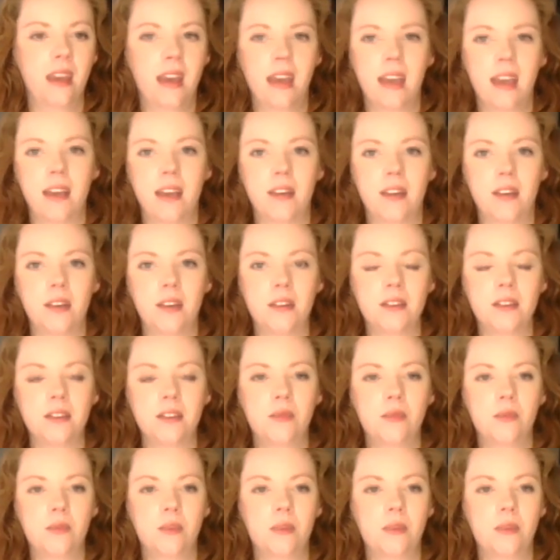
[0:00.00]
And also,
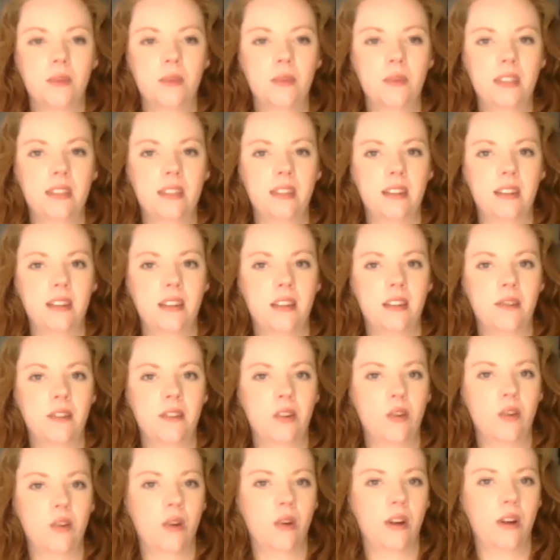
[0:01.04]
we will be sending the
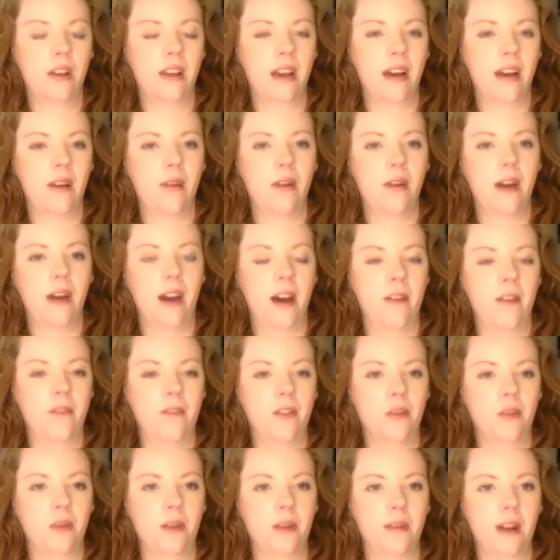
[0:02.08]
recording out after
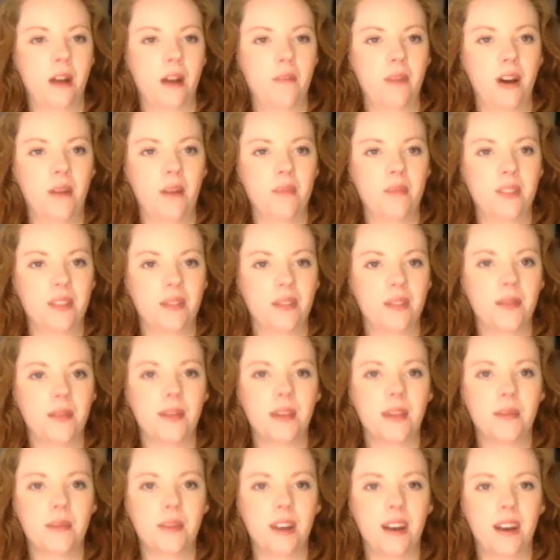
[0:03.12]
we wrap up, so
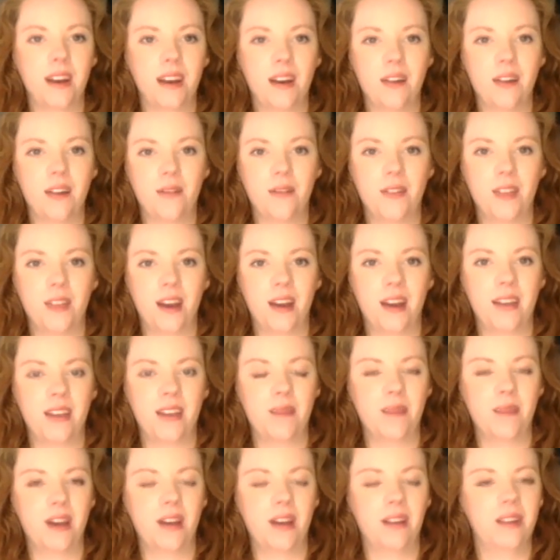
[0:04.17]
keep an eye out for that email.